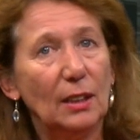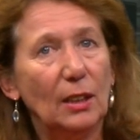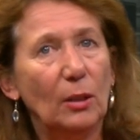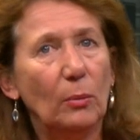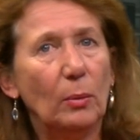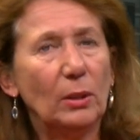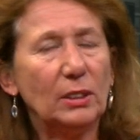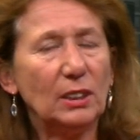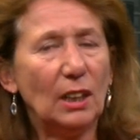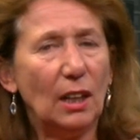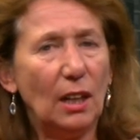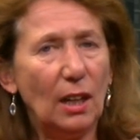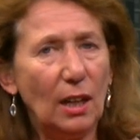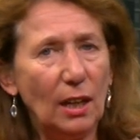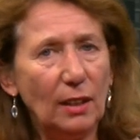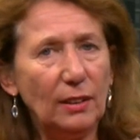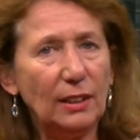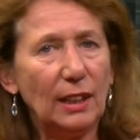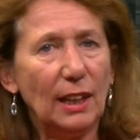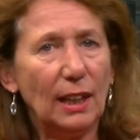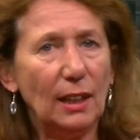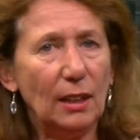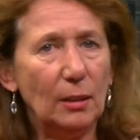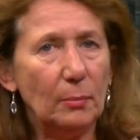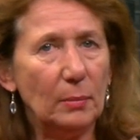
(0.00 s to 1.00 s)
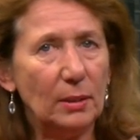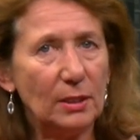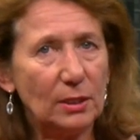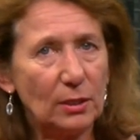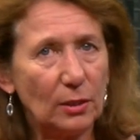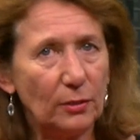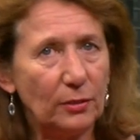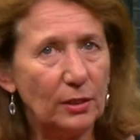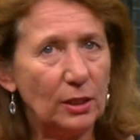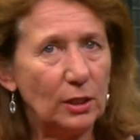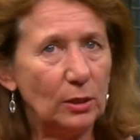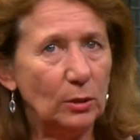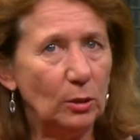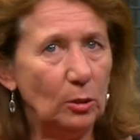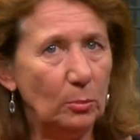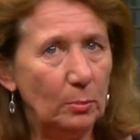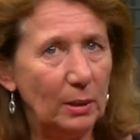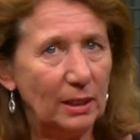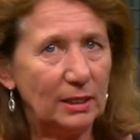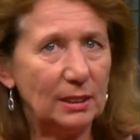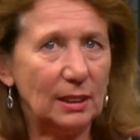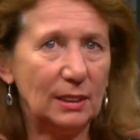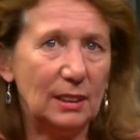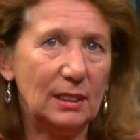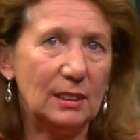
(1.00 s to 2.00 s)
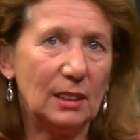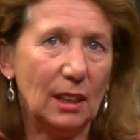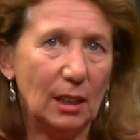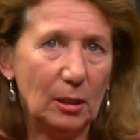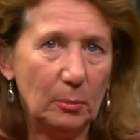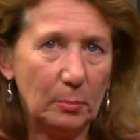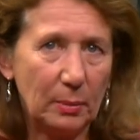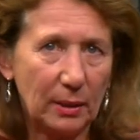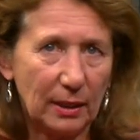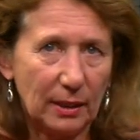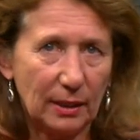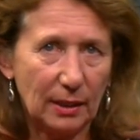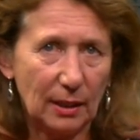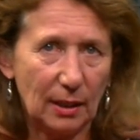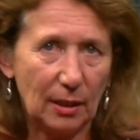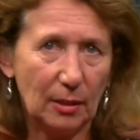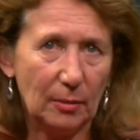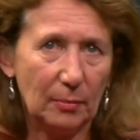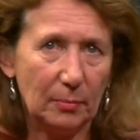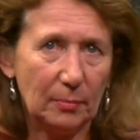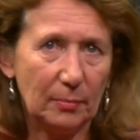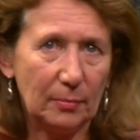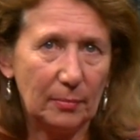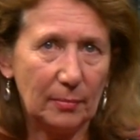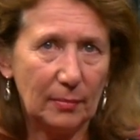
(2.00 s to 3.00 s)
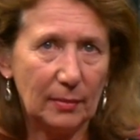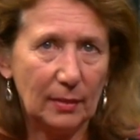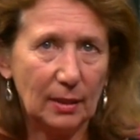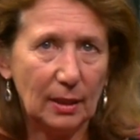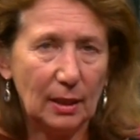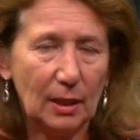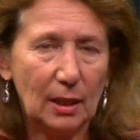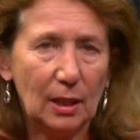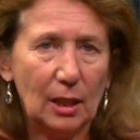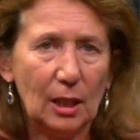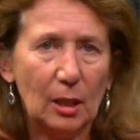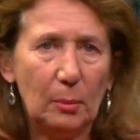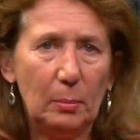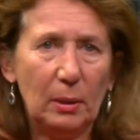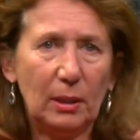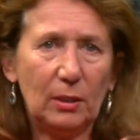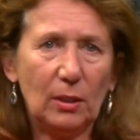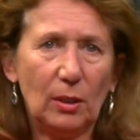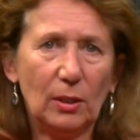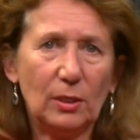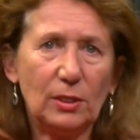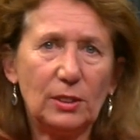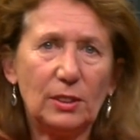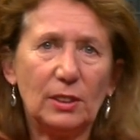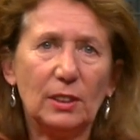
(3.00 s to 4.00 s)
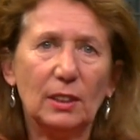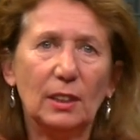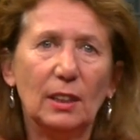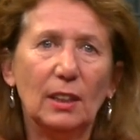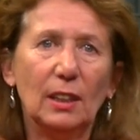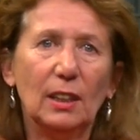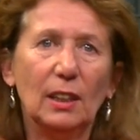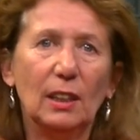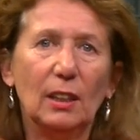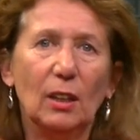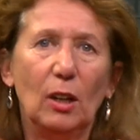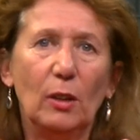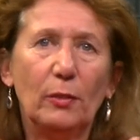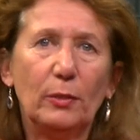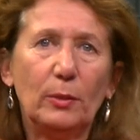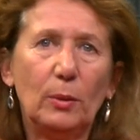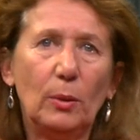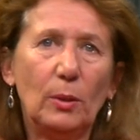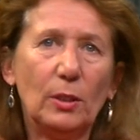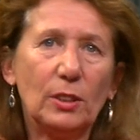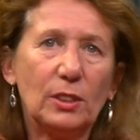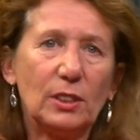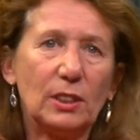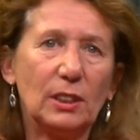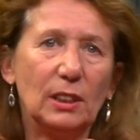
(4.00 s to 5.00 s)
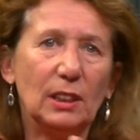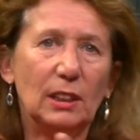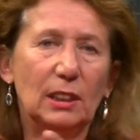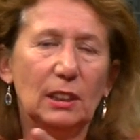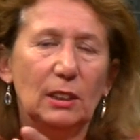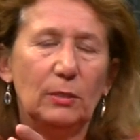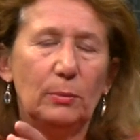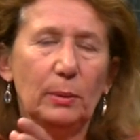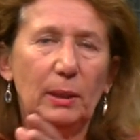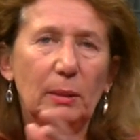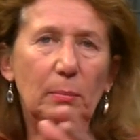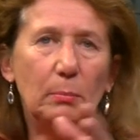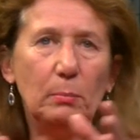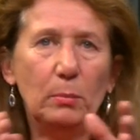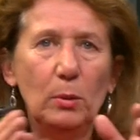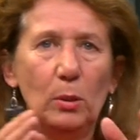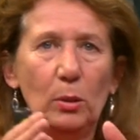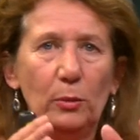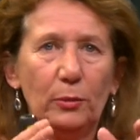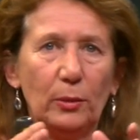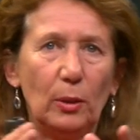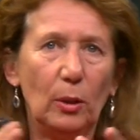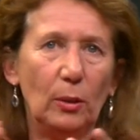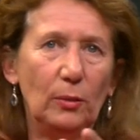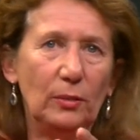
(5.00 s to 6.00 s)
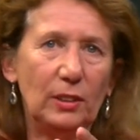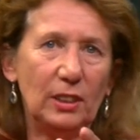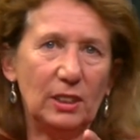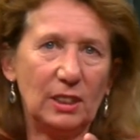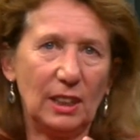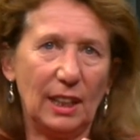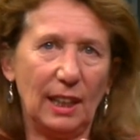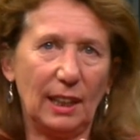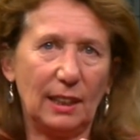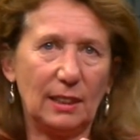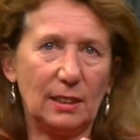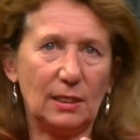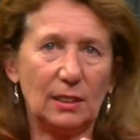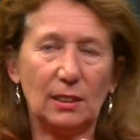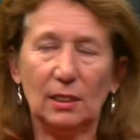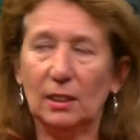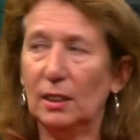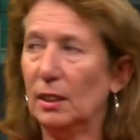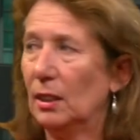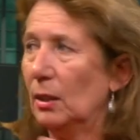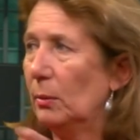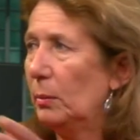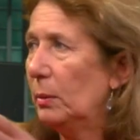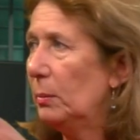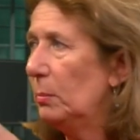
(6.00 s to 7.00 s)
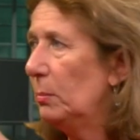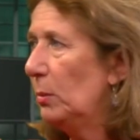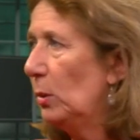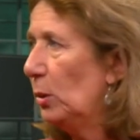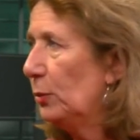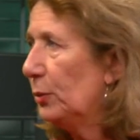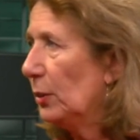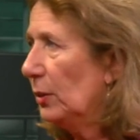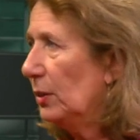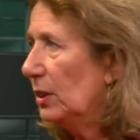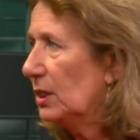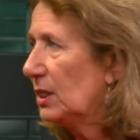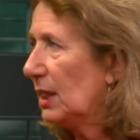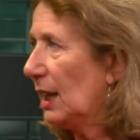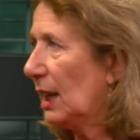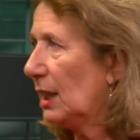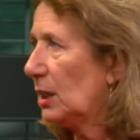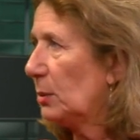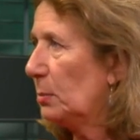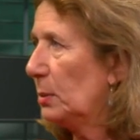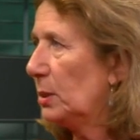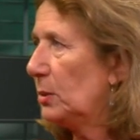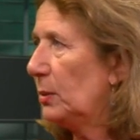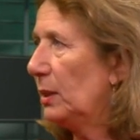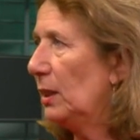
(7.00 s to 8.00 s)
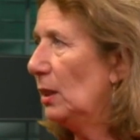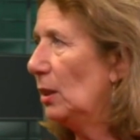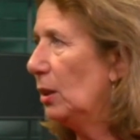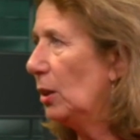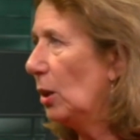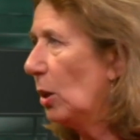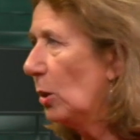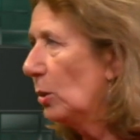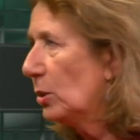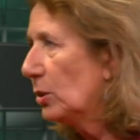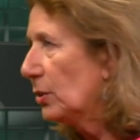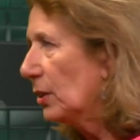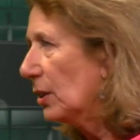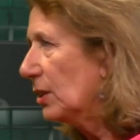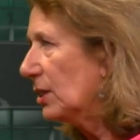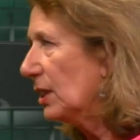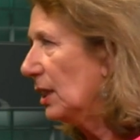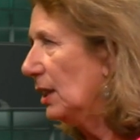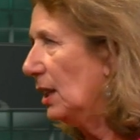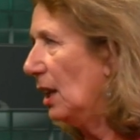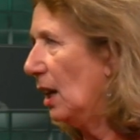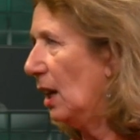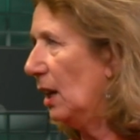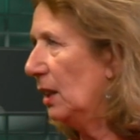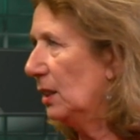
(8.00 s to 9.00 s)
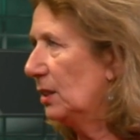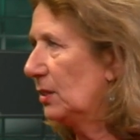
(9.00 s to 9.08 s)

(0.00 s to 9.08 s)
What are the elements of this new meta-design paradigm? Because, of course, we move on this X. We move on this X between low trust and high